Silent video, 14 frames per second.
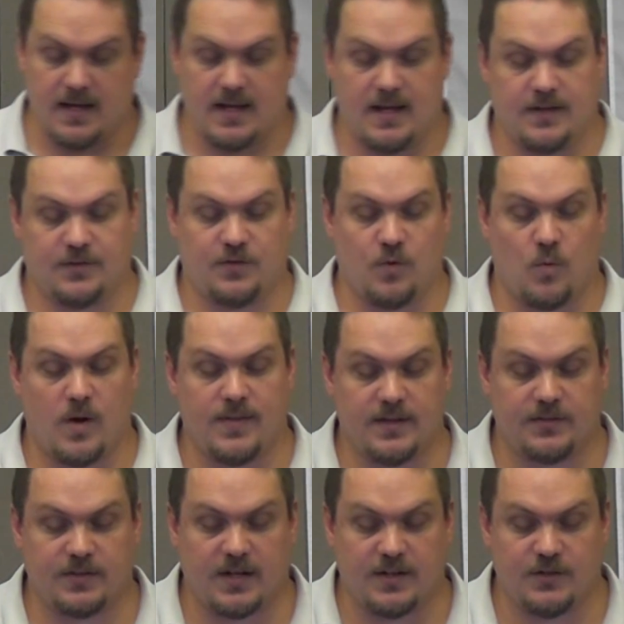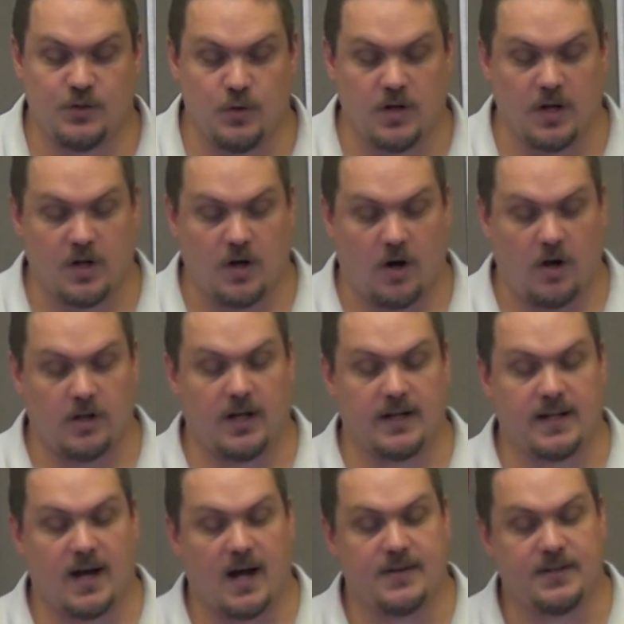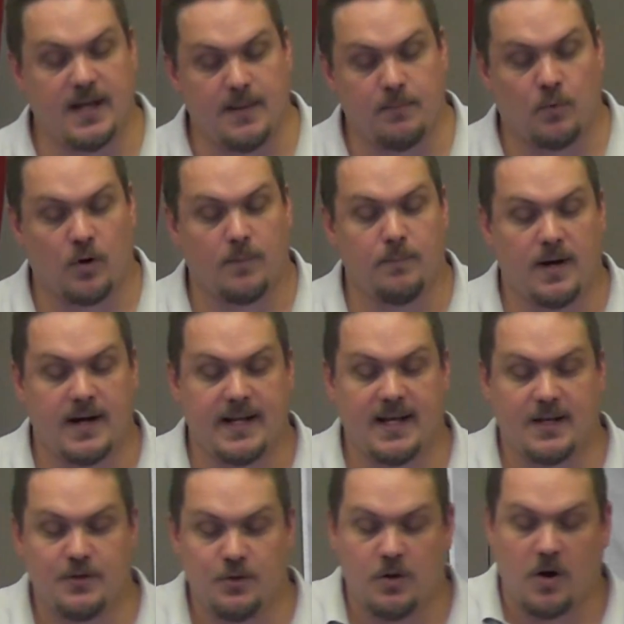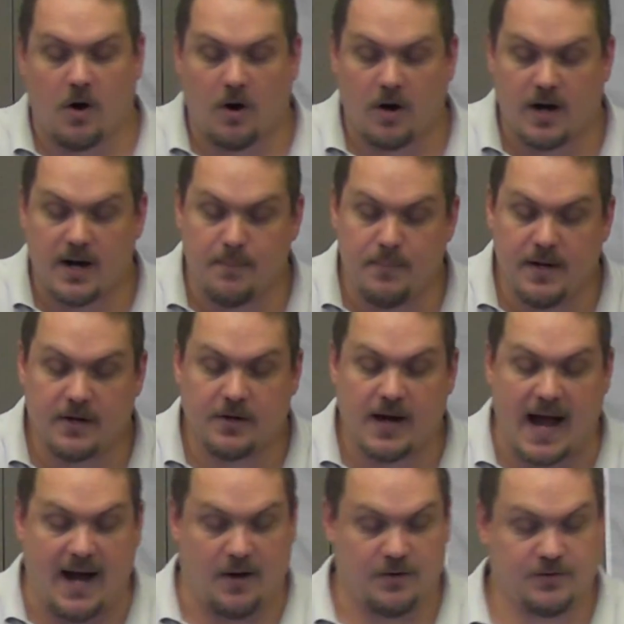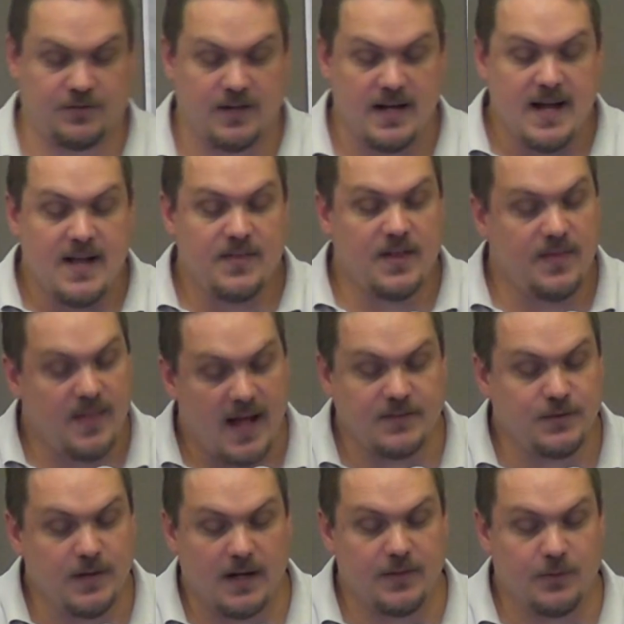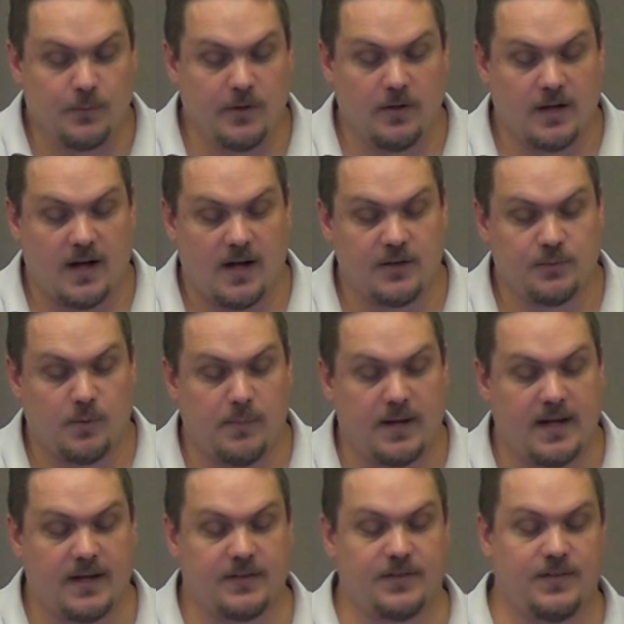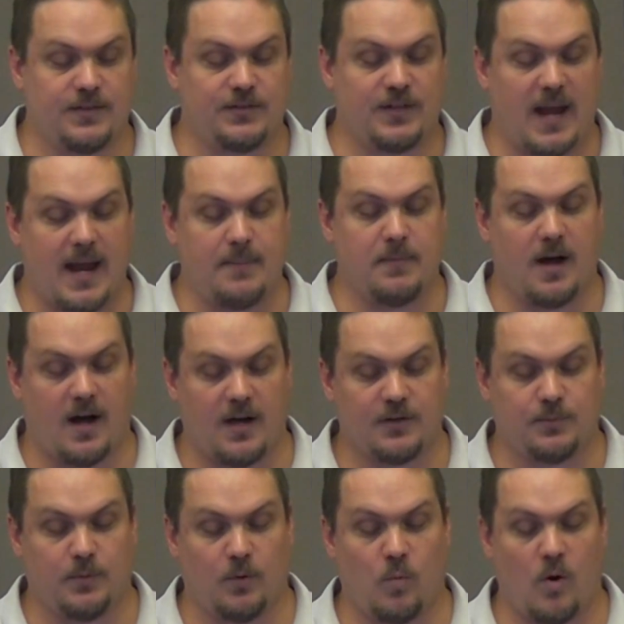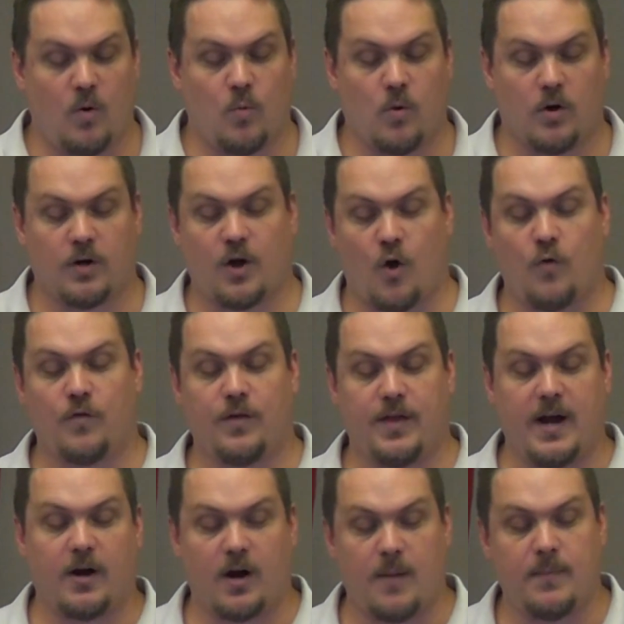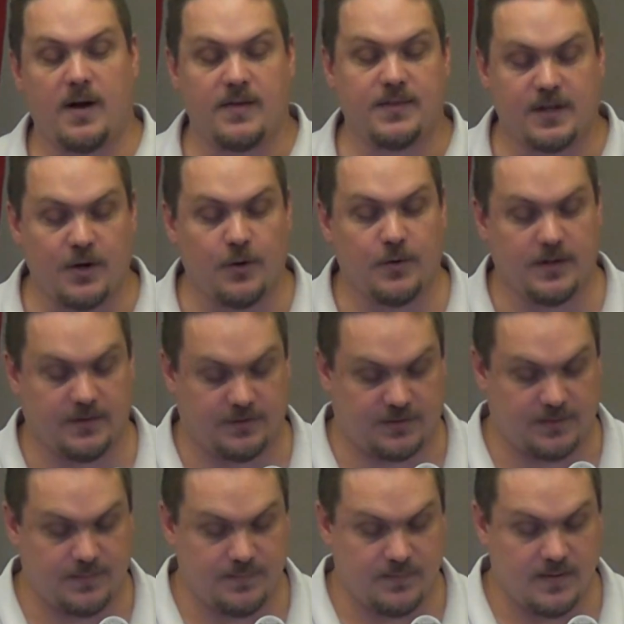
is the one that says you can call on God to get more money, a new car, and a bigger house, then that's not the real gospel, because the same gospel won't work over there among the Kunas.